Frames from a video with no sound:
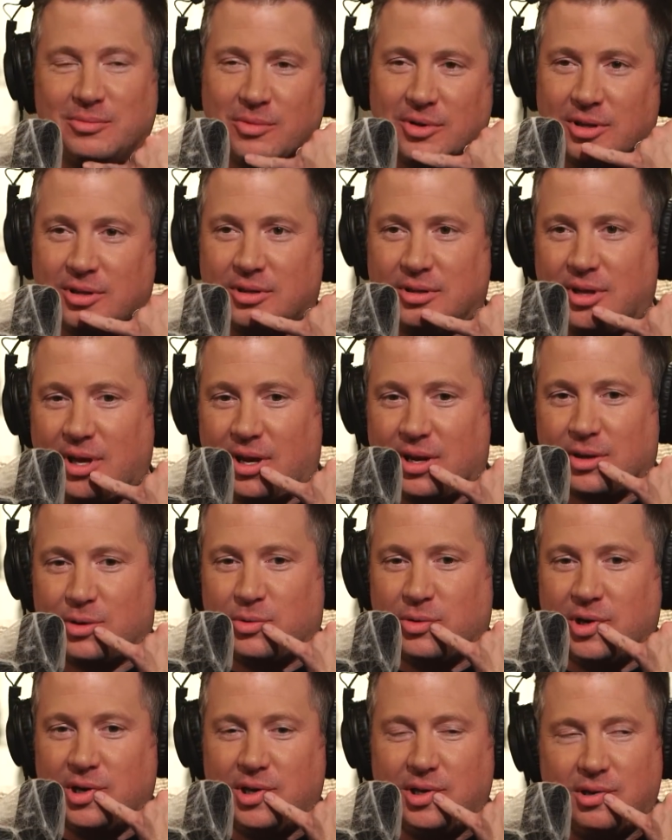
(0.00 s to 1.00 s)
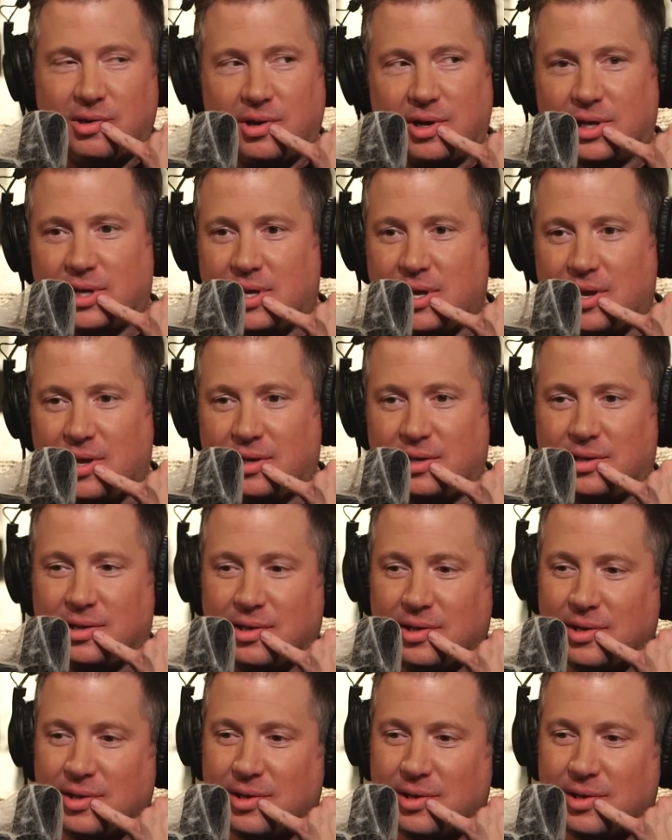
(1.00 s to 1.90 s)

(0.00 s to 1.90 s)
What, you got a queen or a king?